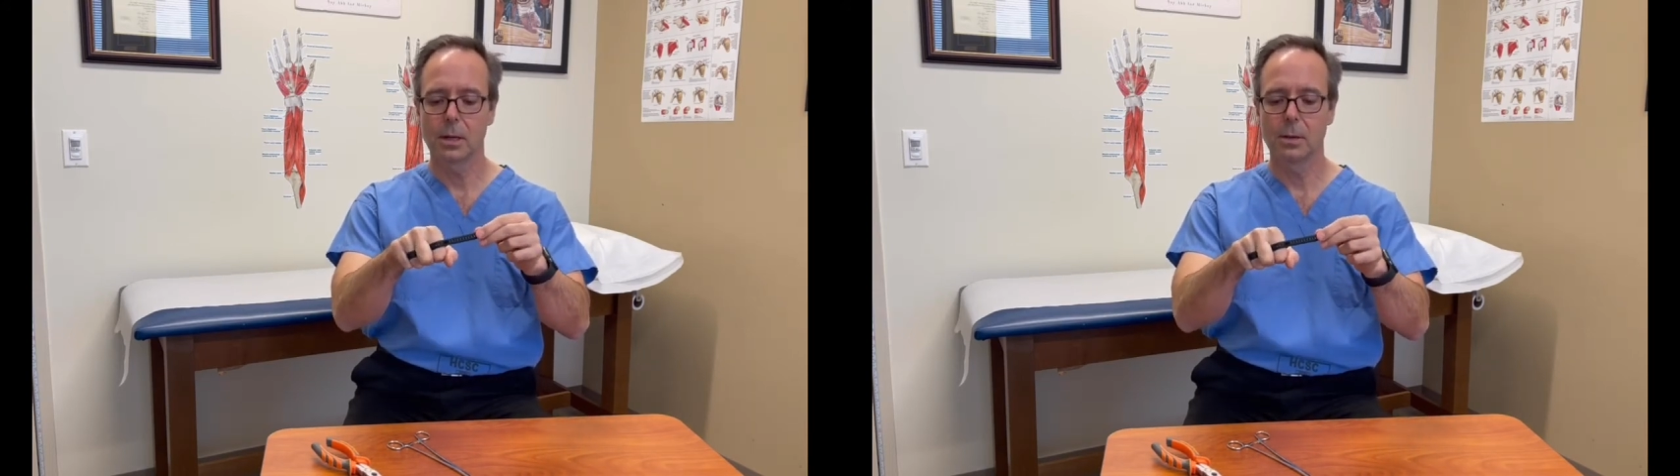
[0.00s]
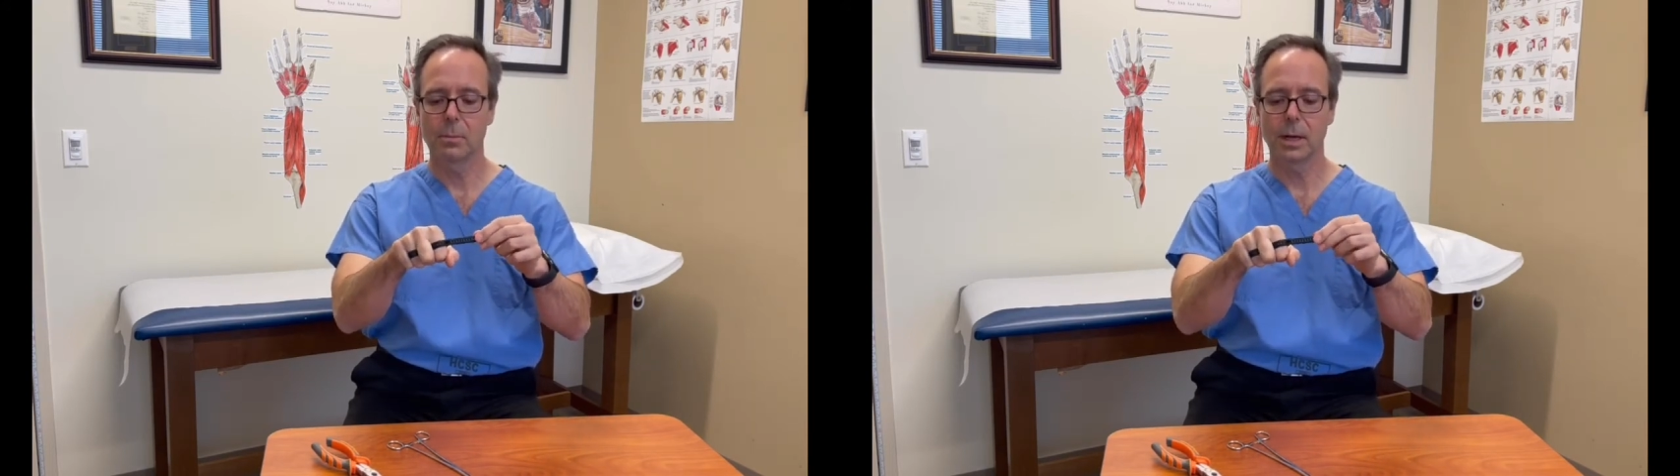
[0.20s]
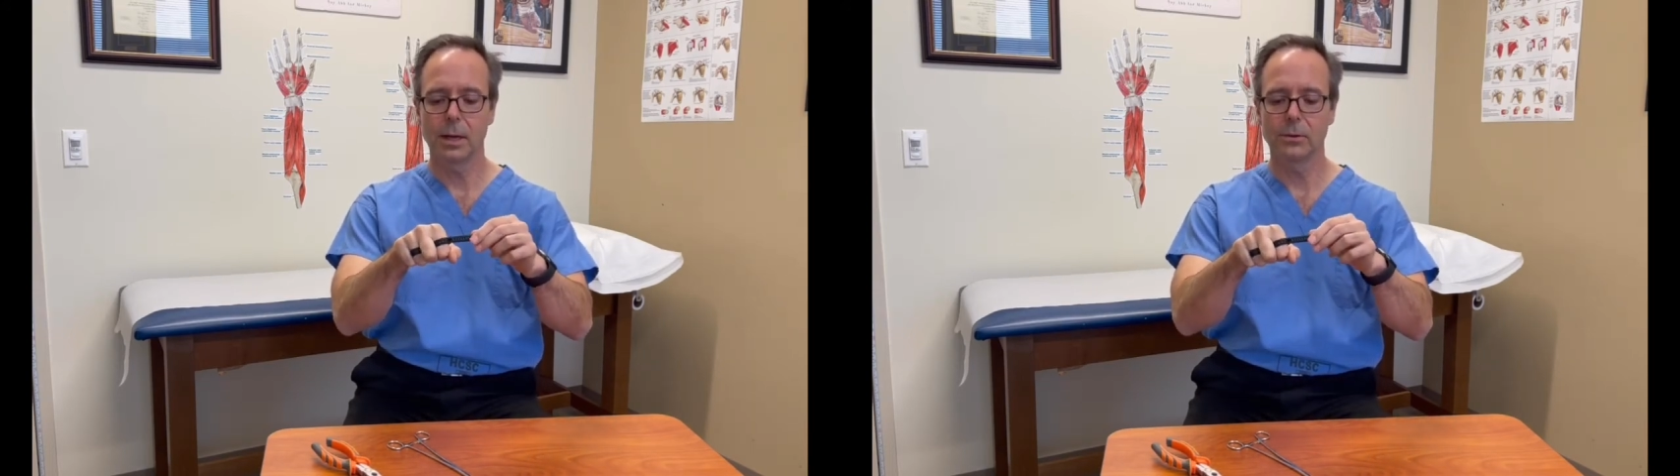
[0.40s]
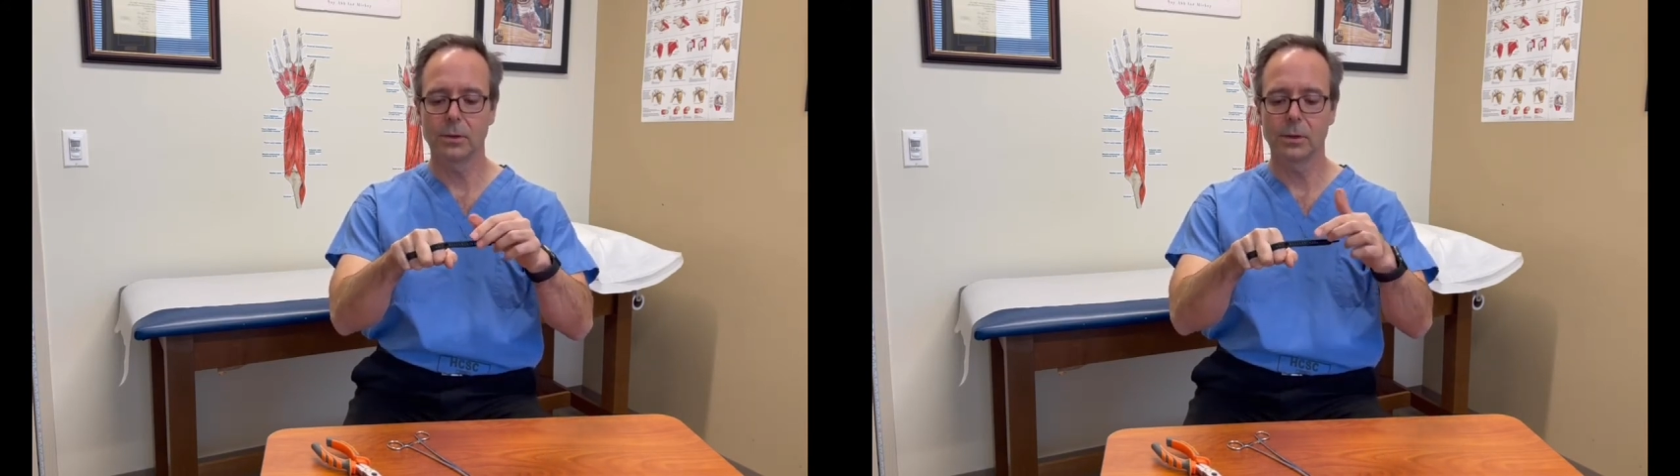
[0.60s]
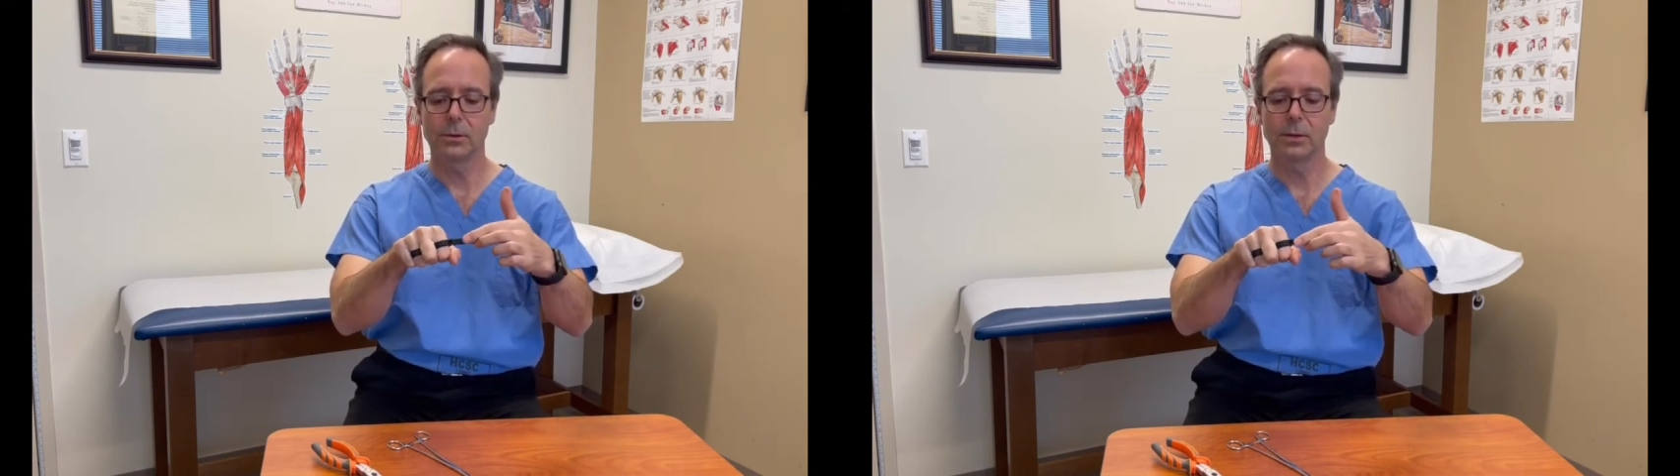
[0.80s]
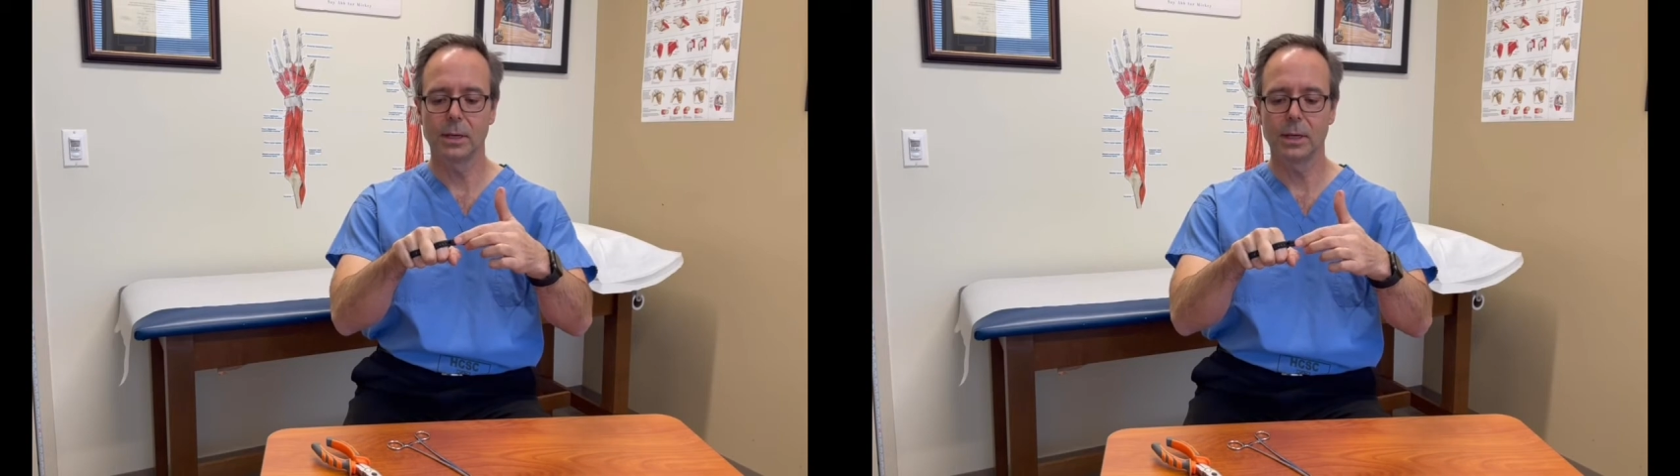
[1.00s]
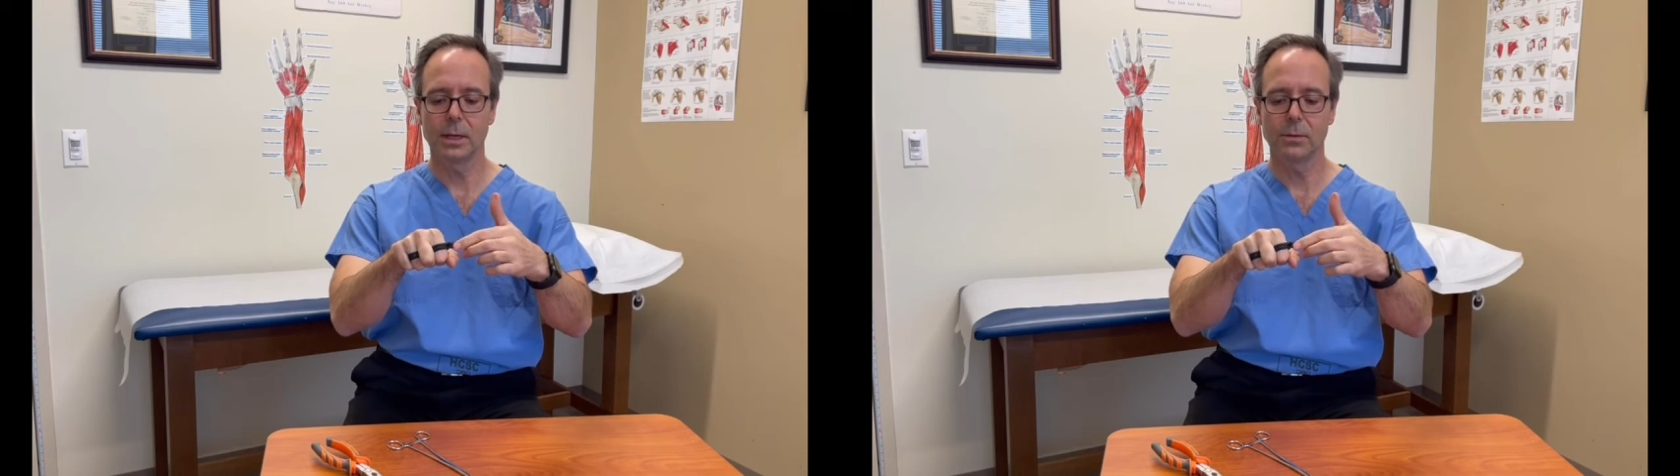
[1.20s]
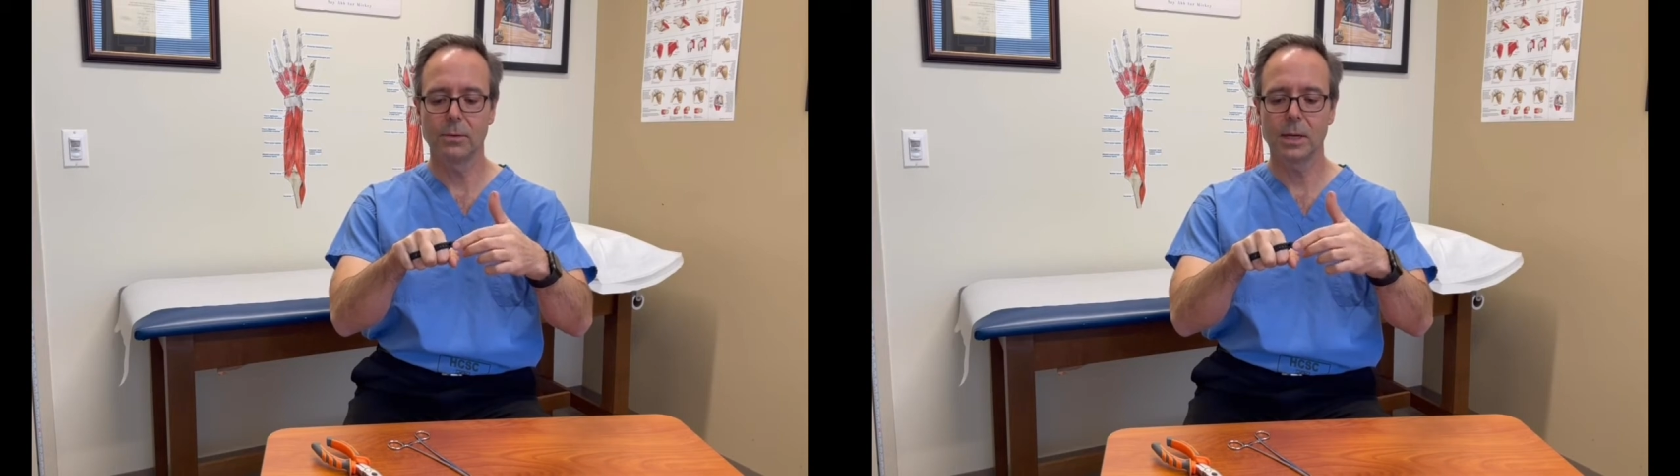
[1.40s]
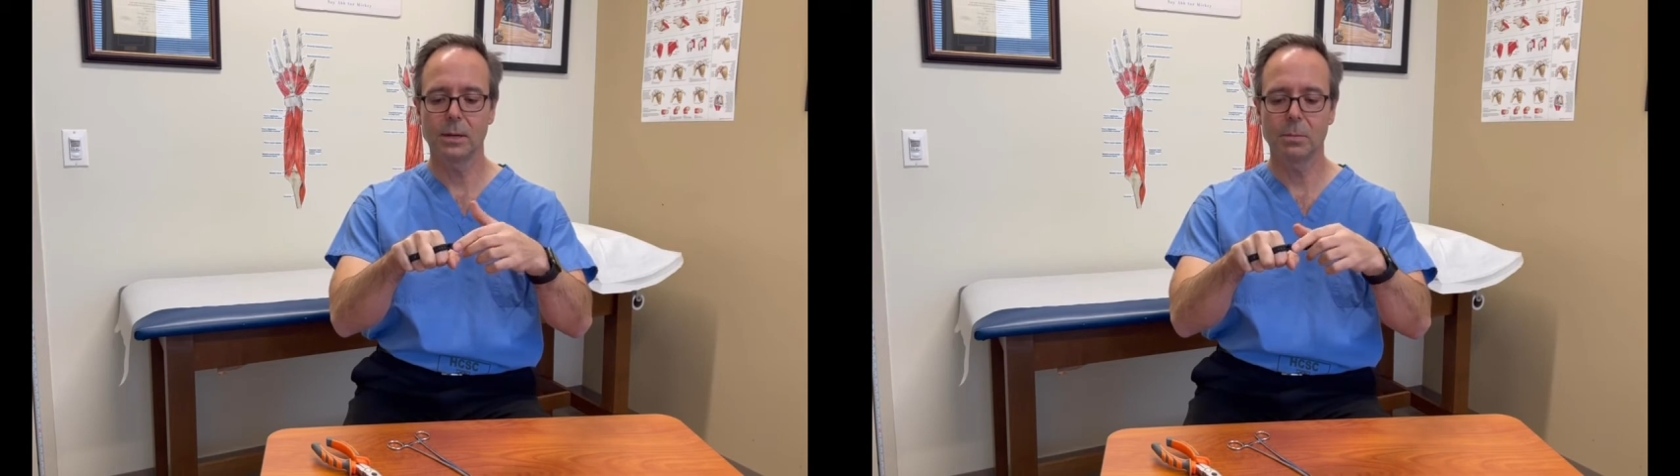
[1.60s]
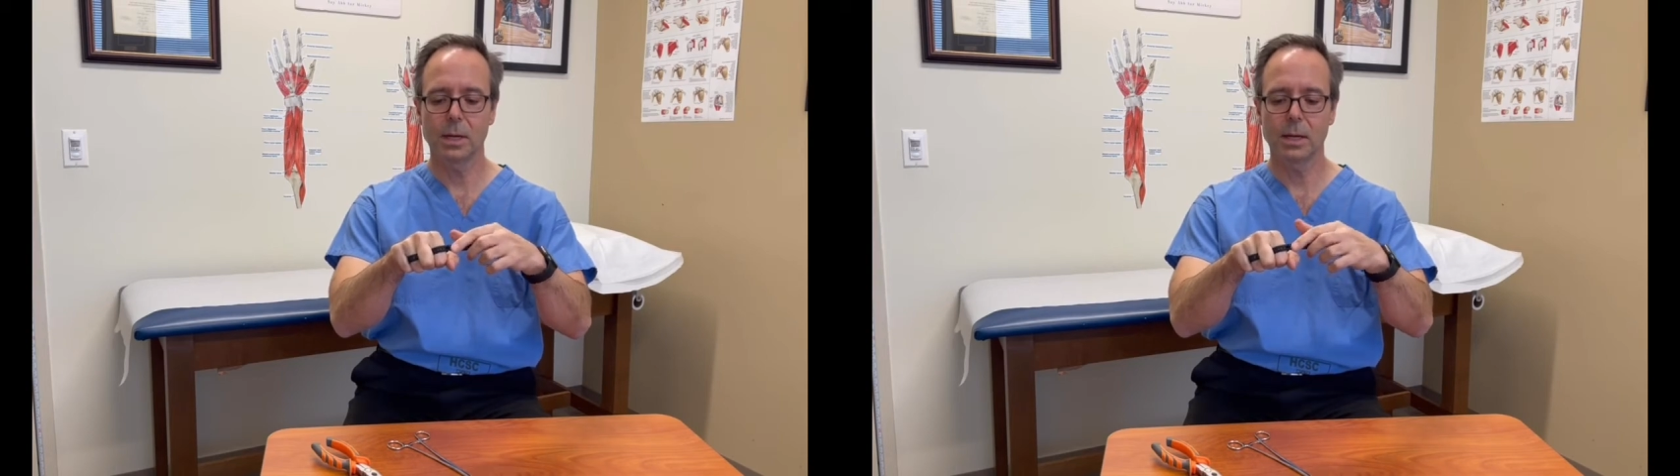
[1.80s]
But as you can see, if need
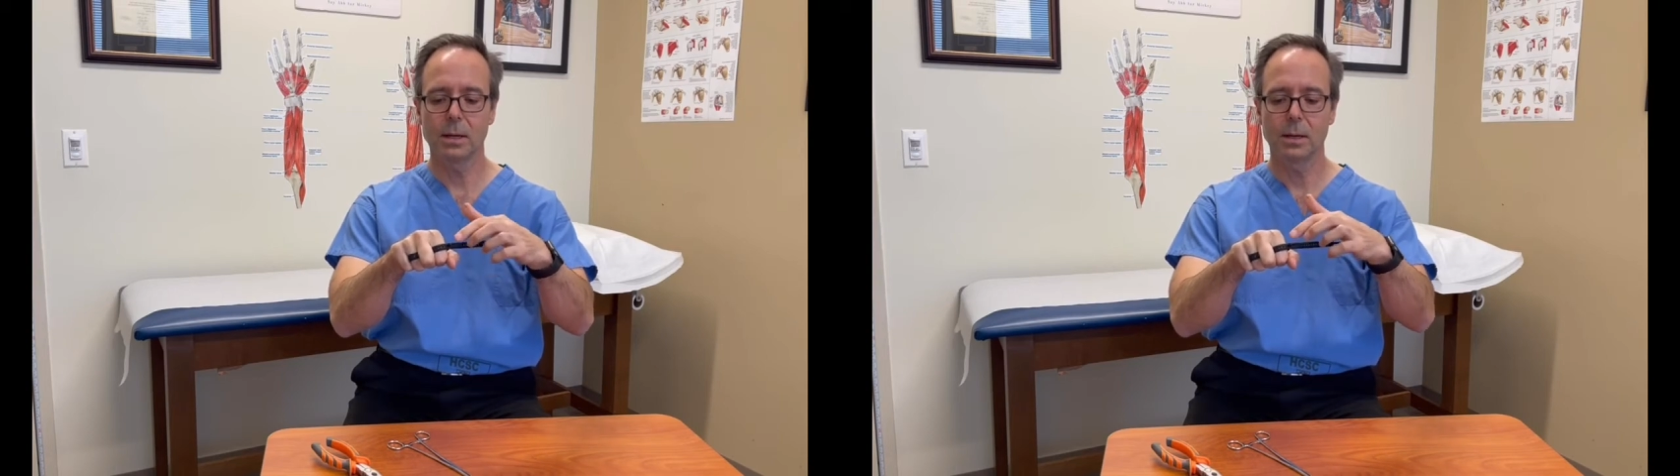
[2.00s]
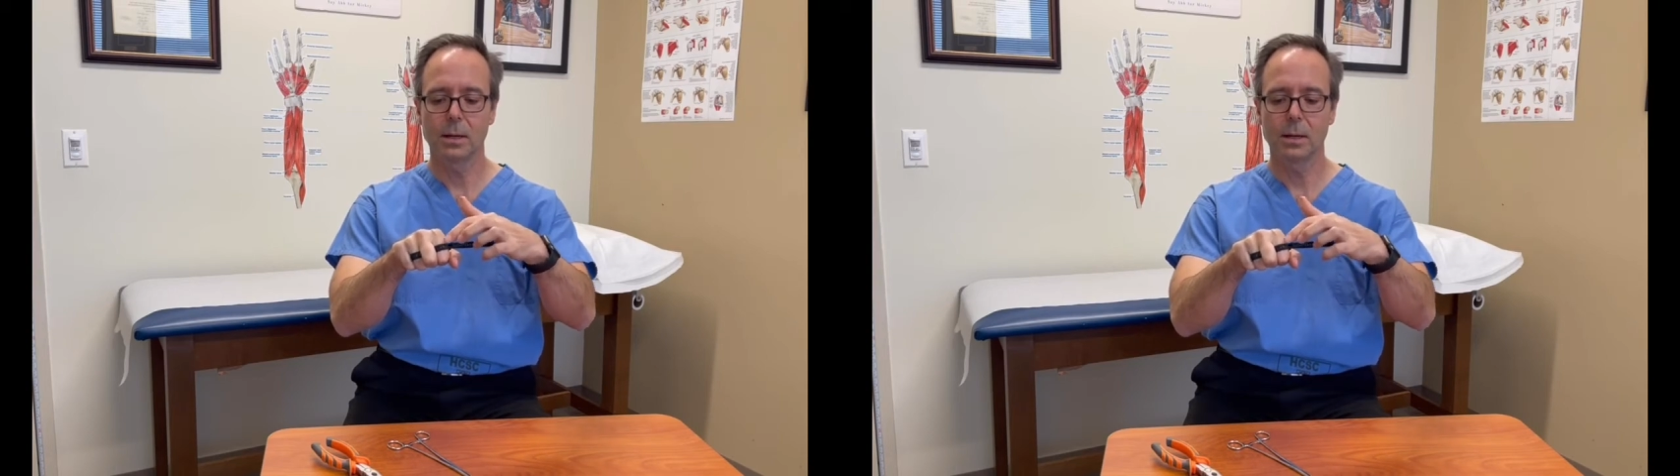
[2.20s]
be,